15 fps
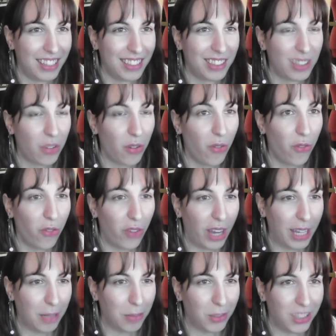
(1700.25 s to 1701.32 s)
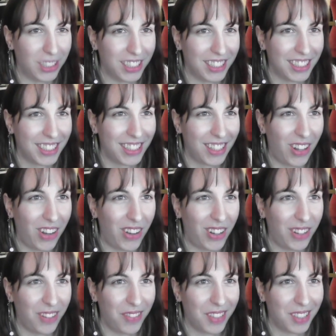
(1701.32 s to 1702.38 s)
So vibrant, all
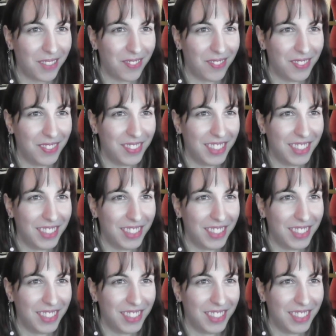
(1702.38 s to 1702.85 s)
of them.